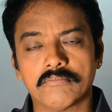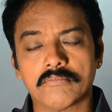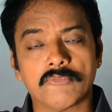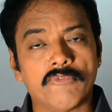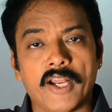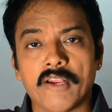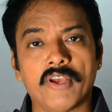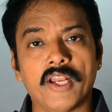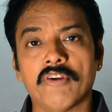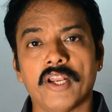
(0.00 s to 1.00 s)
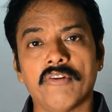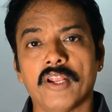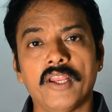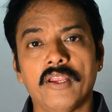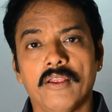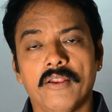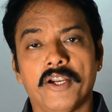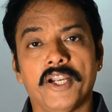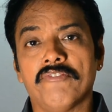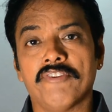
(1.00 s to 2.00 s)
Very, very, very, very
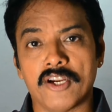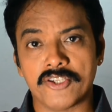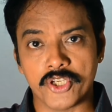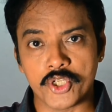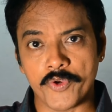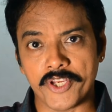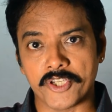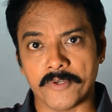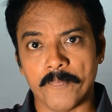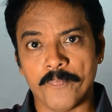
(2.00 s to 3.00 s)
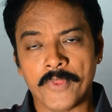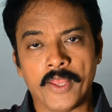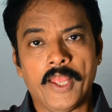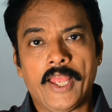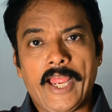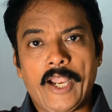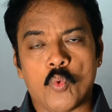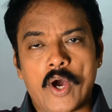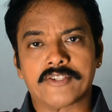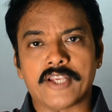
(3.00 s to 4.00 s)
difficult situation. And
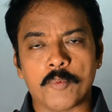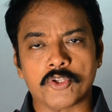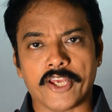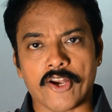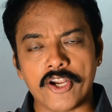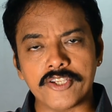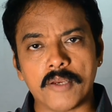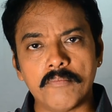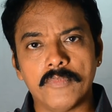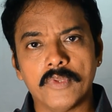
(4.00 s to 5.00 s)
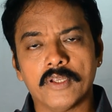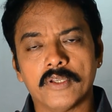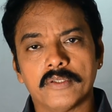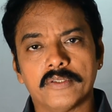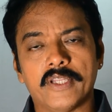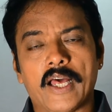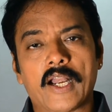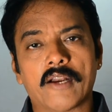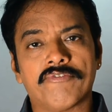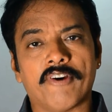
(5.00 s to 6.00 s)
once hypothyroidism, they
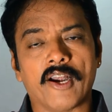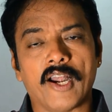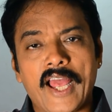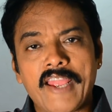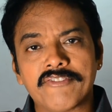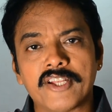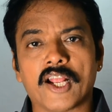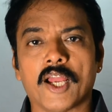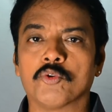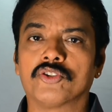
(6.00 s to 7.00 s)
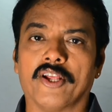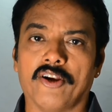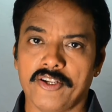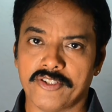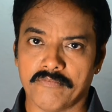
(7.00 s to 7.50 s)
are for life, they are hypothyroidism.